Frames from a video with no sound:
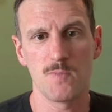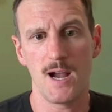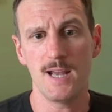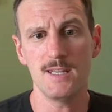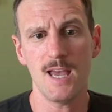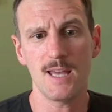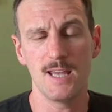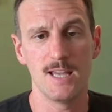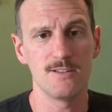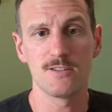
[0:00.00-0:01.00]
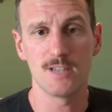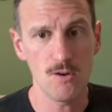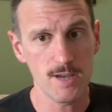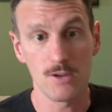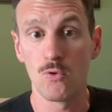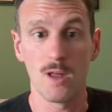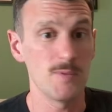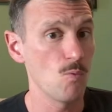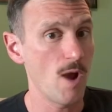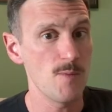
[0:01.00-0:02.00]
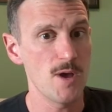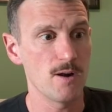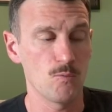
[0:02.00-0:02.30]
behind that, and you can say, okay, cool, that'd be way better.